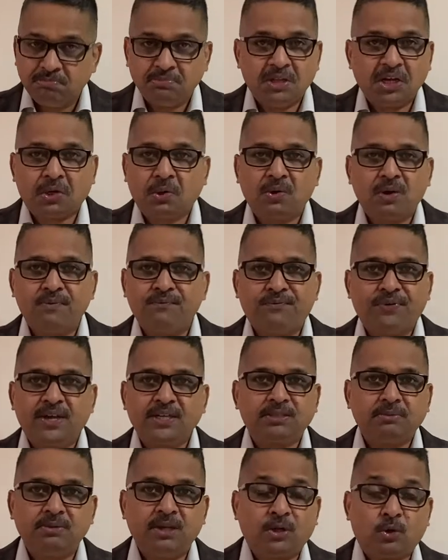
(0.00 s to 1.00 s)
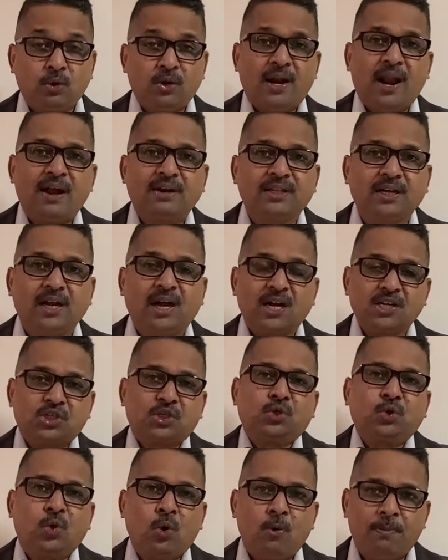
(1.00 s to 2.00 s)
they couldn't face him. They couldn't have the
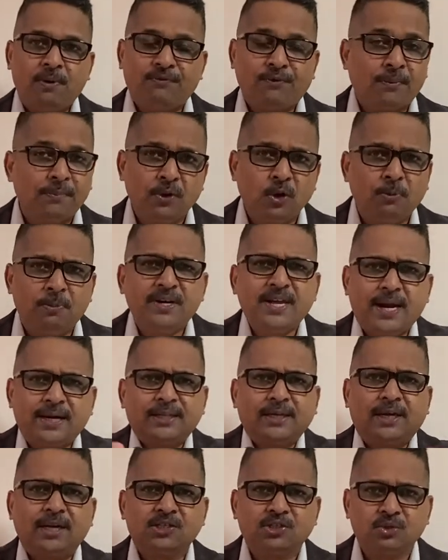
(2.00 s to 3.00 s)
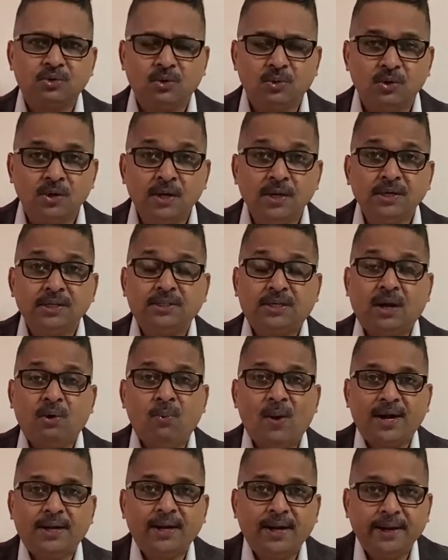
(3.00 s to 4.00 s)
guts to go before. Nobody had the guts to go. Till
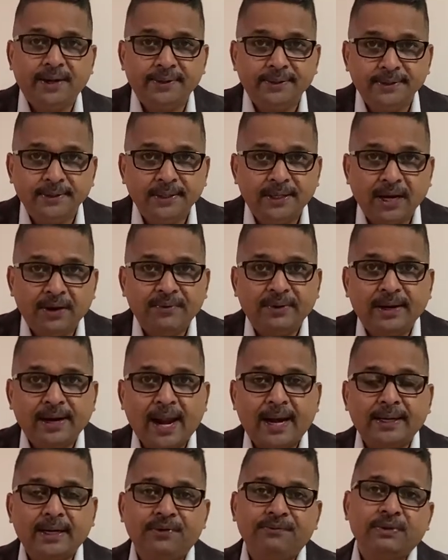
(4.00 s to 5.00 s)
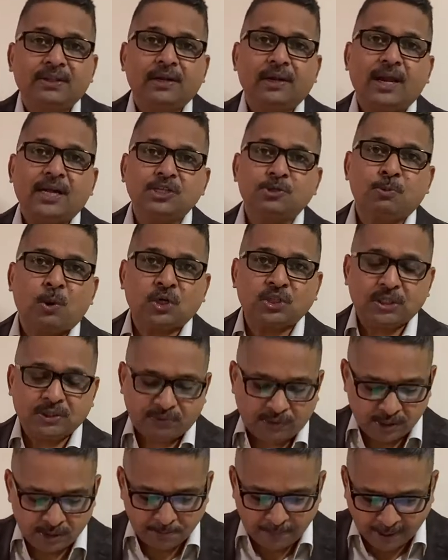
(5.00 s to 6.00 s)
one day, David landed with the lunch boxes
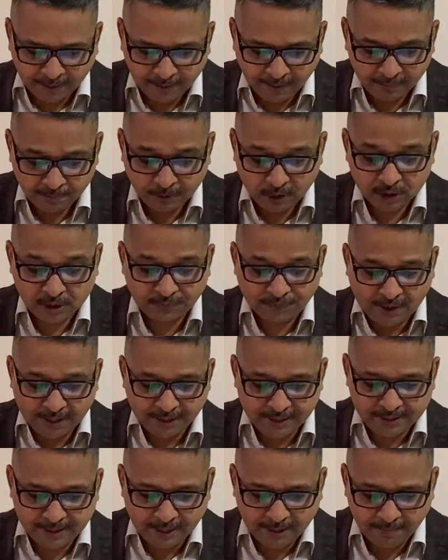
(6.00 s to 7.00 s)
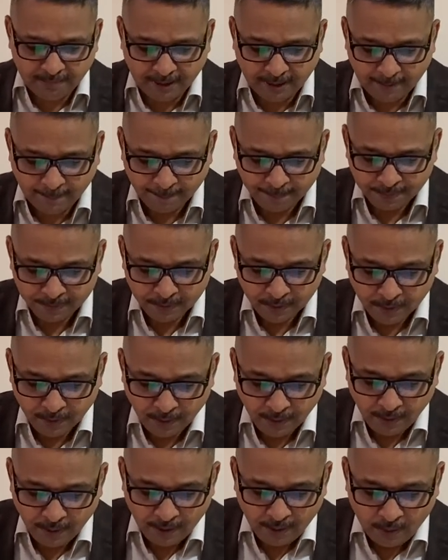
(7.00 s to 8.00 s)
for his brother because his father sent him there.
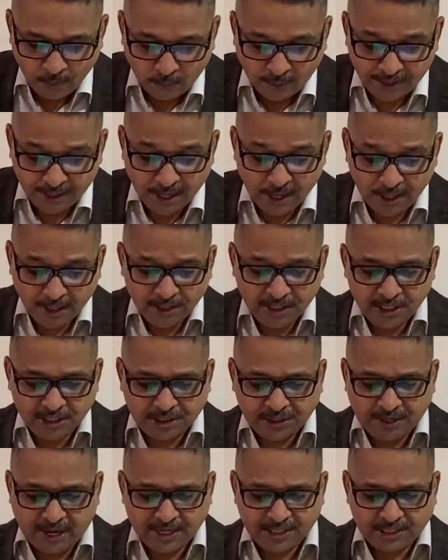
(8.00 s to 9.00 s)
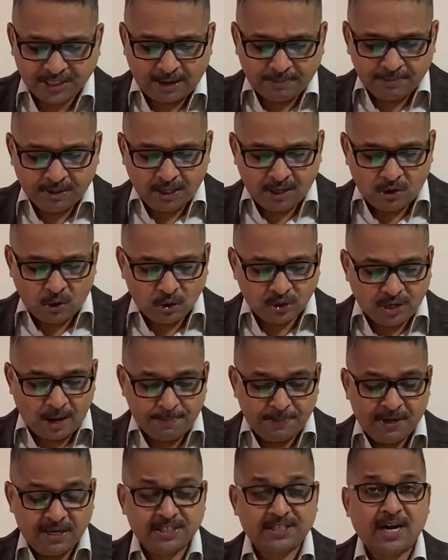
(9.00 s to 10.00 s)
When he heard this threat, something arose
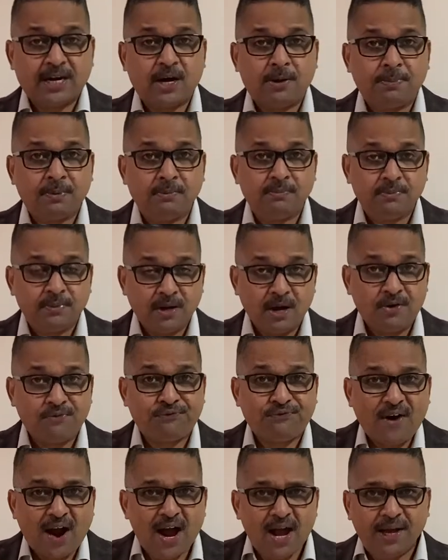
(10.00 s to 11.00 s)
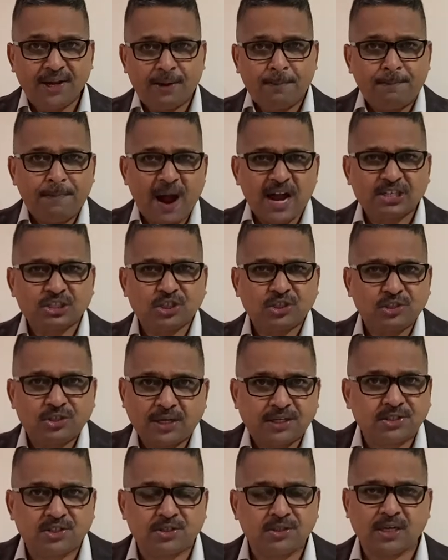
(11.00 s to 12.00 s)
up inside of him a fire, a passion
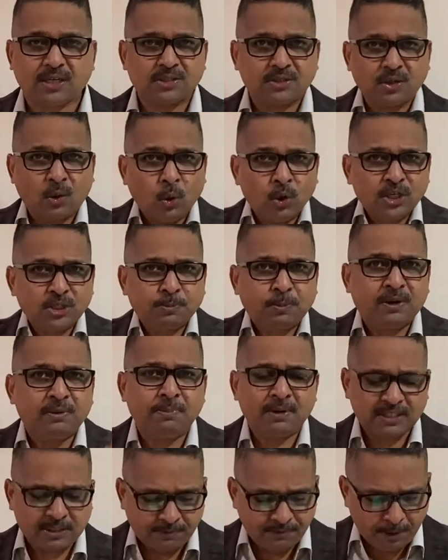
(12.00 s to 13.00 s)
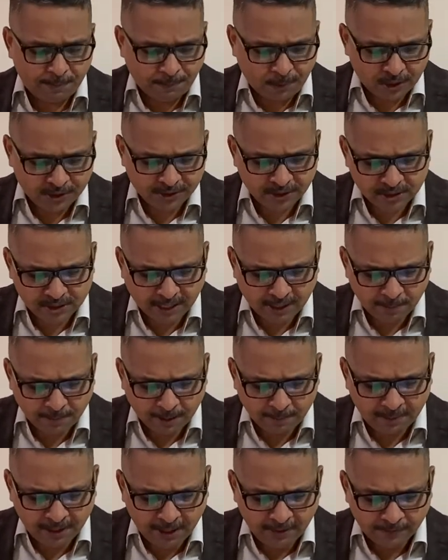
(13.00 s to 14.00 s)
that just the Holy Spirit must have deposited inside him, I
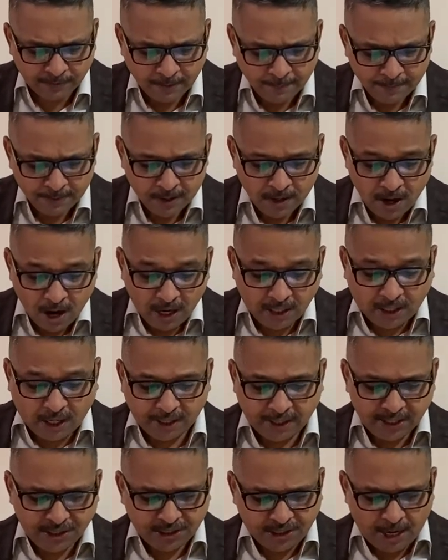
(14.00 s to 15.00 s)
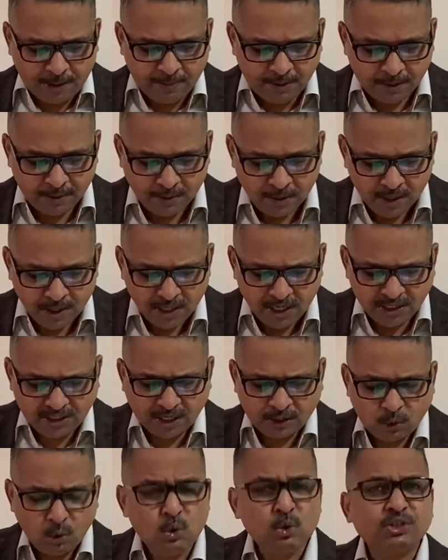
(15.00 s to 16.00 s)
believe. A courage came in. He
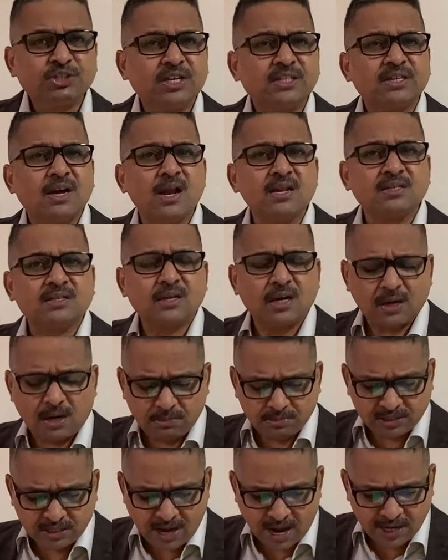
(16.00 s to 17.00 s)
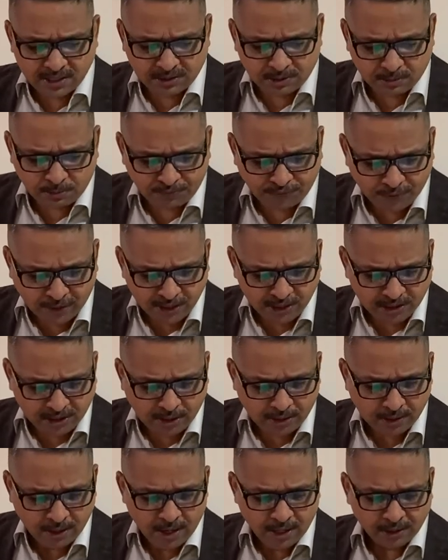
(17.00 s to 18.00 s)
said, Who is this uncircumcised
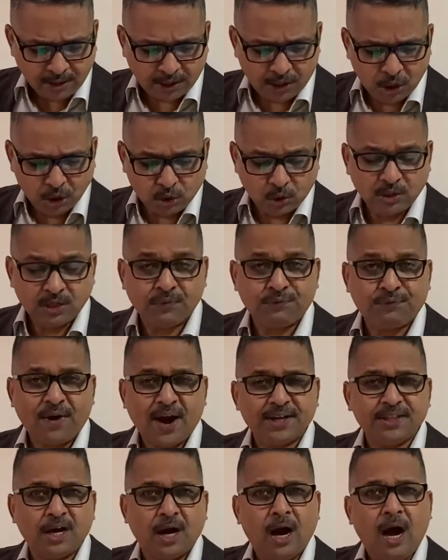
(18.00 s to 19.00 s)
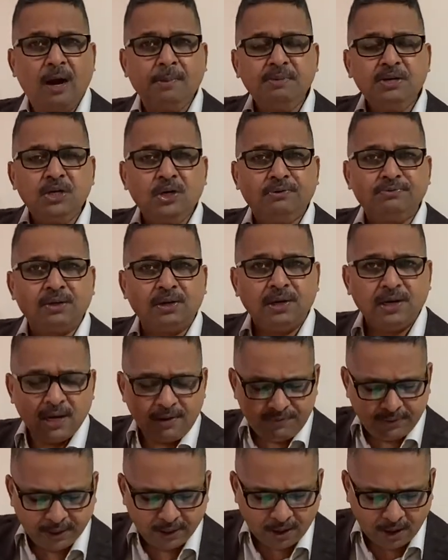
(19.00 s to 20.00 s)
Philistine that he should defy the army of the
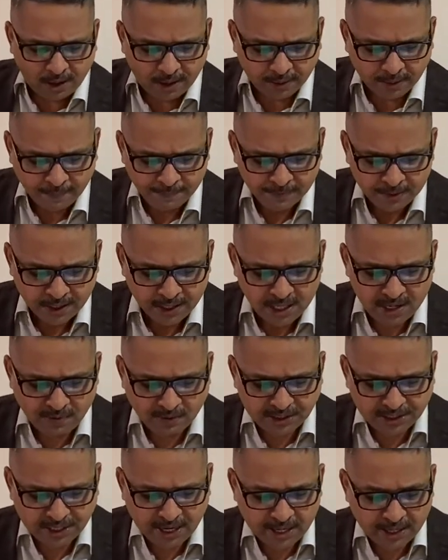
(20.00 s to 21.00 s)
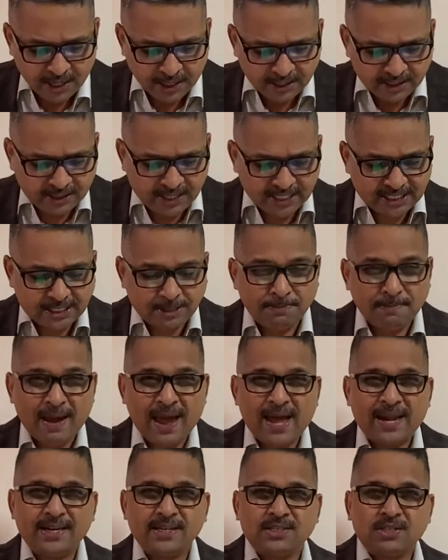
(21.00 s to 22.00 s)
living God? He was saying, This
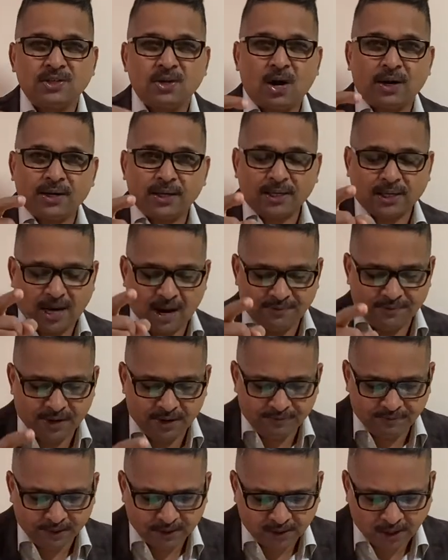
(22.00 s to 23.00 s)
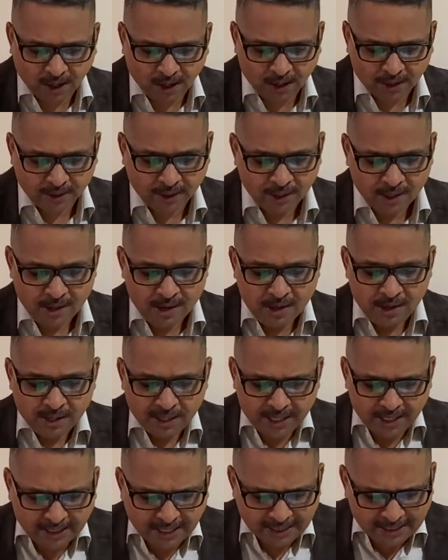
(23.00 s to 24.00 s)
man is not in covenant with God.
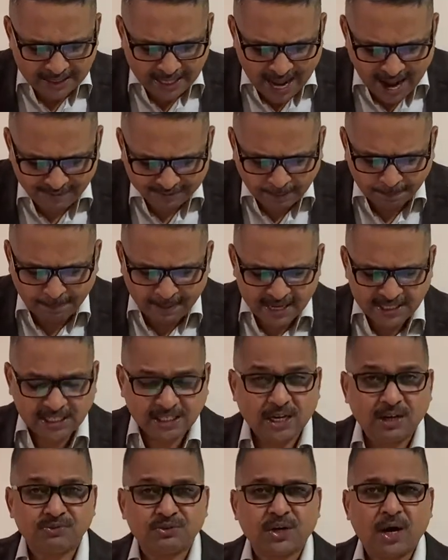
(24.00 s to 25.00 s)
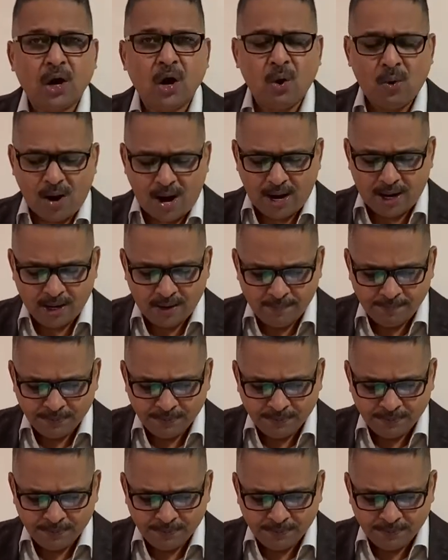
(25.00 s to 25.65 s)
He doesn't have the blessing of Jehovah.